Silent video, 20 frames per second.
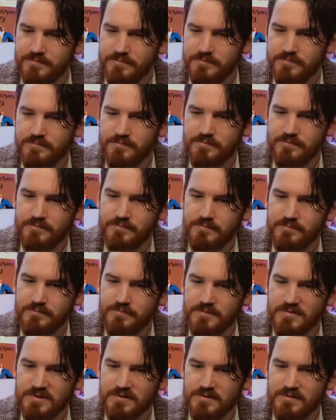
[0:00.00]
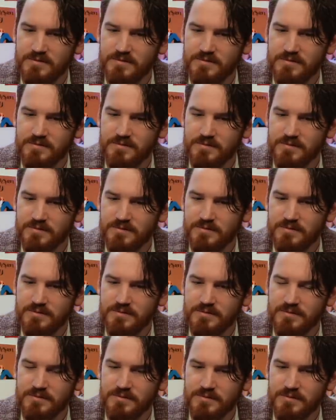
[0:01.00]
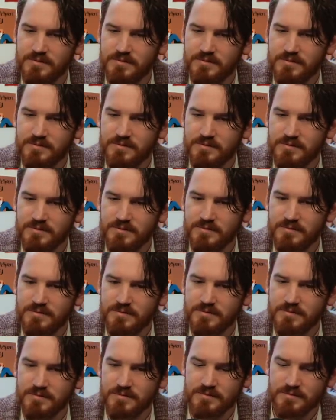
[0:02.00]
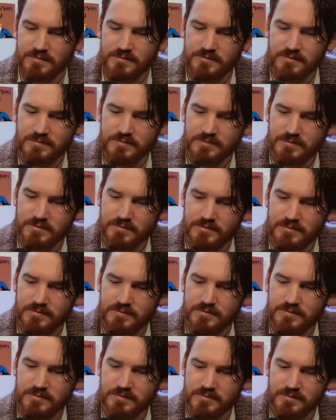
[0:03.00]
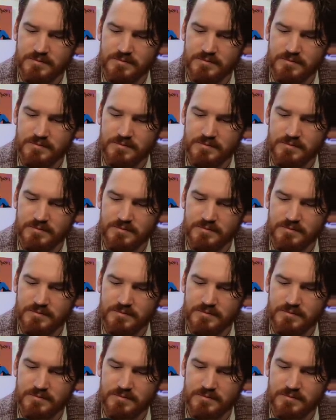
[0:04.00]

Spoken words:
The person shown says nothing.